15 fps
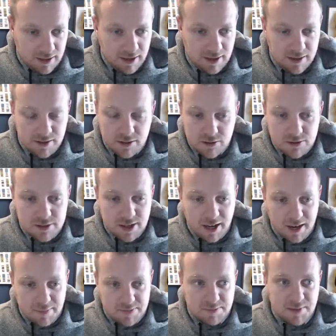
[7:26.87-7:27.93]
new
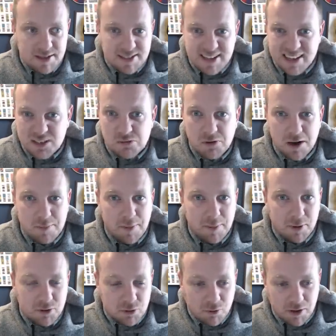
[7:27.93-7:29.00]
signups. My sales went up
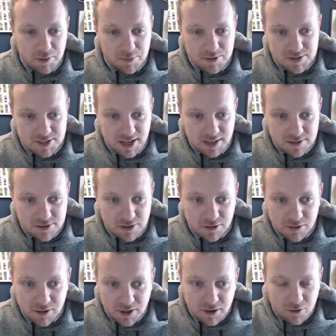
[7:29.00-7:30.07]
about 20%.
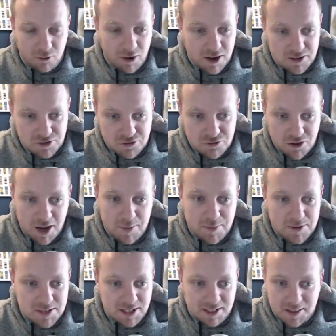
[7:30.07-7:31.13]
So whereas Stripe
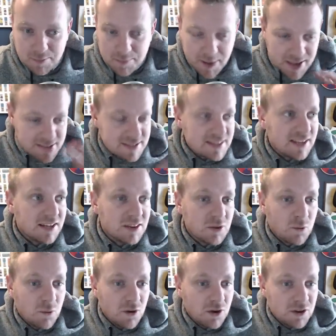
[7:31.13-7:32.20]
is like the best thing in
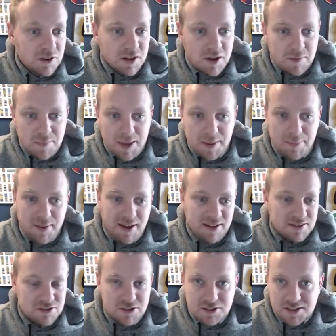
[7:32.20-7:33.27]
the world,
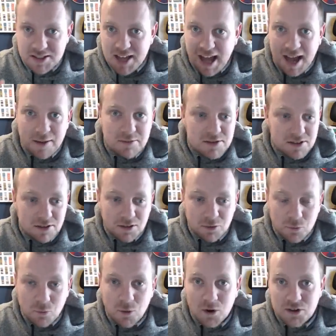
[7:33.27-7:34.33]
PayPal is just the absolute
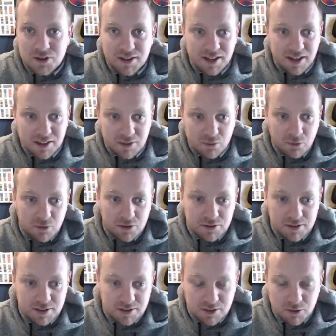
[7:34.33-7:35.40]
worst thing in the
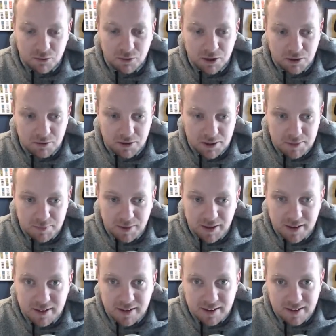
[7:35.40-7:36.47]
world to work with.
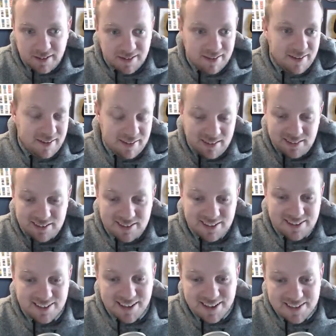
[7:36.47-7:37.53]
But
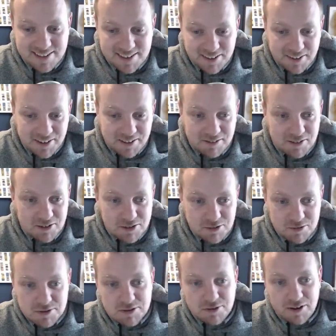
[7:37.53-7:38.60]
it's a necessary evil,
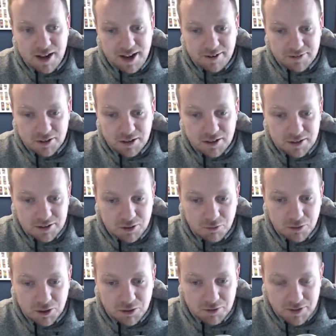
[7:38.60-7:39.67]
so we sort of have to
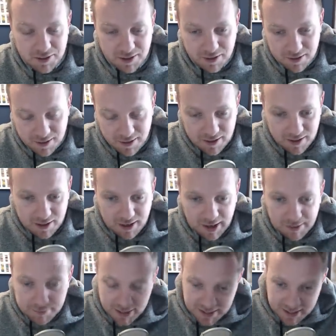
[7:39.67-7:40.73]
work with it.
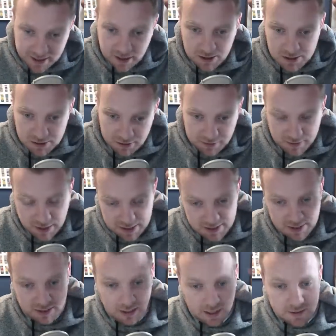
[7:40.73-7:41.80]
And then also
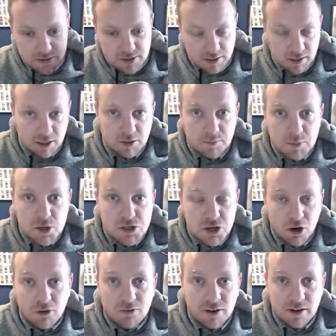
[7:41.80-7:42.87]
I use something called
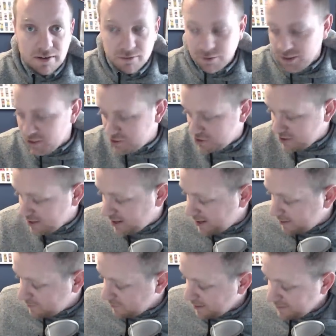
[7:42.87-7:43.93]
pushover, which
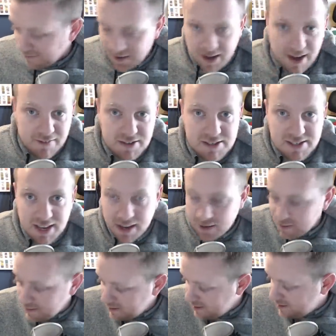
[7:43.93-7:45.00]
if I have a
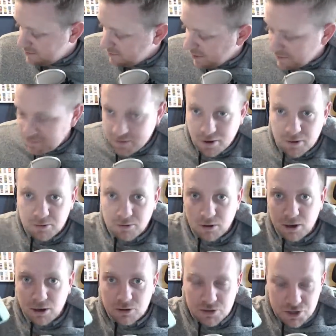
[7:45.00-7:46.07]
sale, my phone will
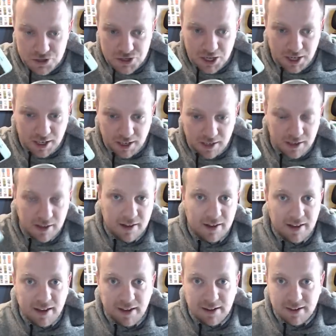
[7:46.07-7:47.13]
go cha-ching.
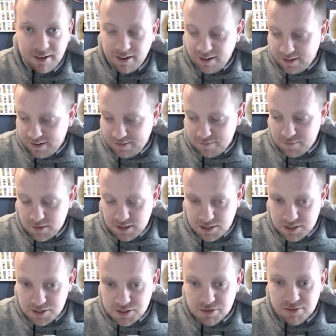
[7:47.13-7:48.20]
And
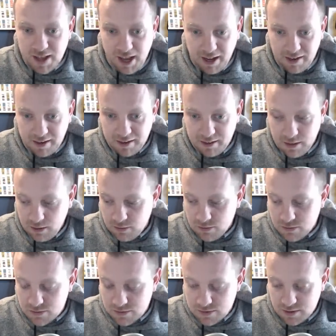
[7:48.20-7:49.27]
to do that, I
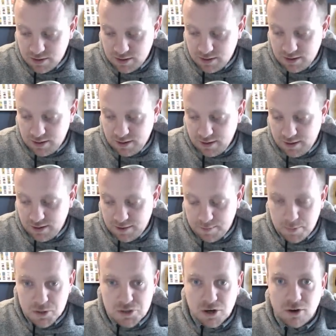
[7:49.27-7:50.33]
use
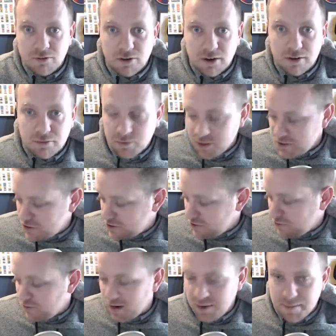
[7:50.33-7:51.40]
pushover, which
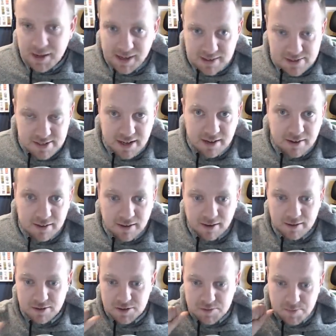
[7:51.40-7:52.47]
when I make a sale,
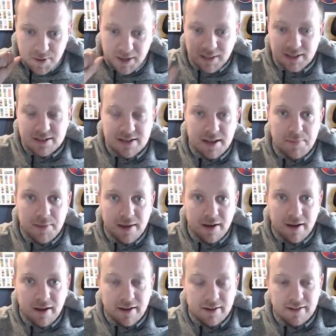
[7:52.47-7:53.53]
I just ping this
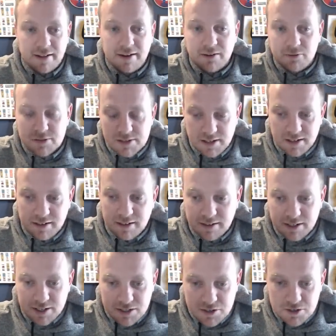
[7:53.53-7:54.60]
API and then it will send a
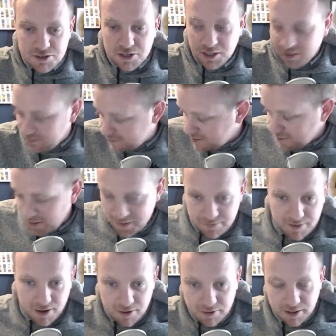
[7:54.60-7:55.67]
cha-ching to my
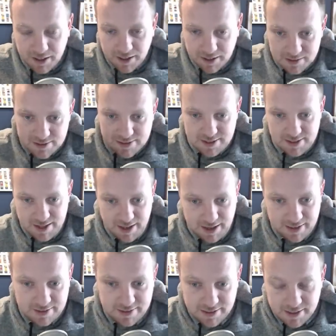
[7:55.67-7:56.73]
phone and I can see
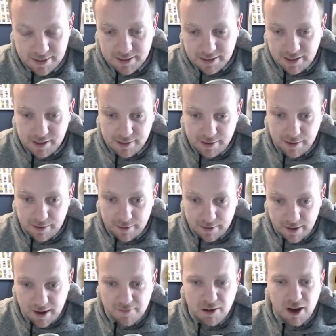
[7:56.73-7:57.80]
that in there.
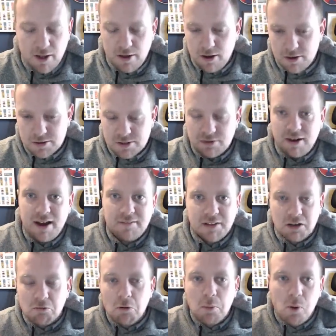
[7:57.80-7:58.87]
I'll also have
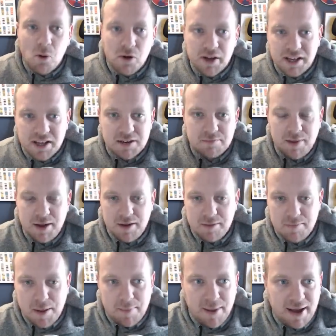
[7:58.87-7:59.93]
like reporting in
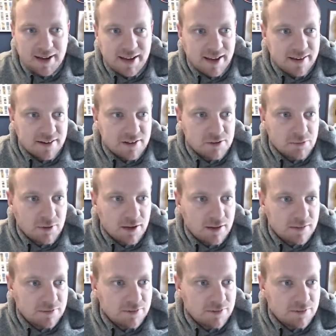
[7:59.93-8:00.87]
my back end as well. If